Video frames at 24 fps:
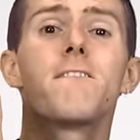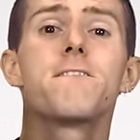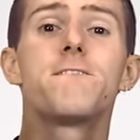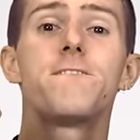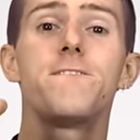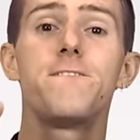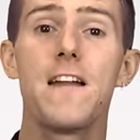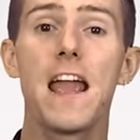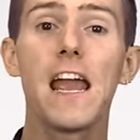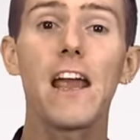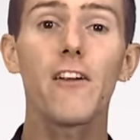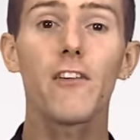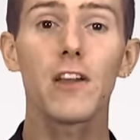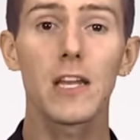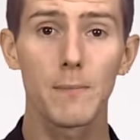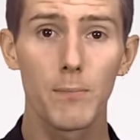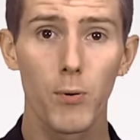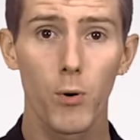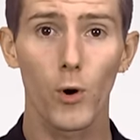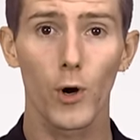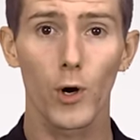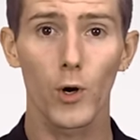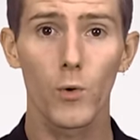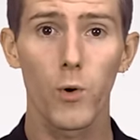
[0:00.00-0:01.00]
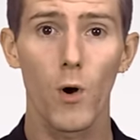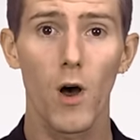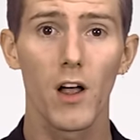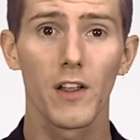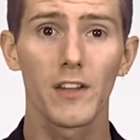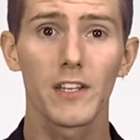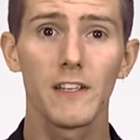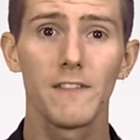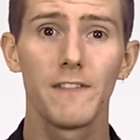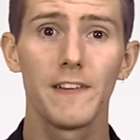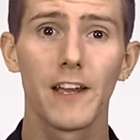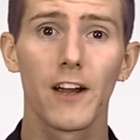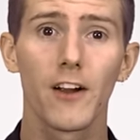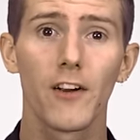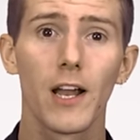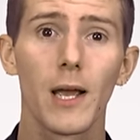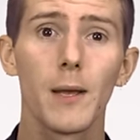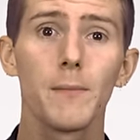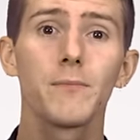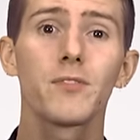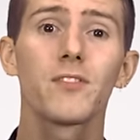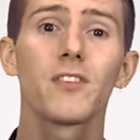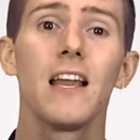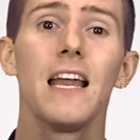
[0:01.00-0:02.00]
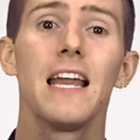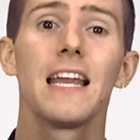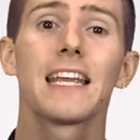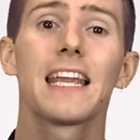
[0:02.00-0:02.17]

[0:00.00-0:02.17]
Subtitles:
very poor quality VRMs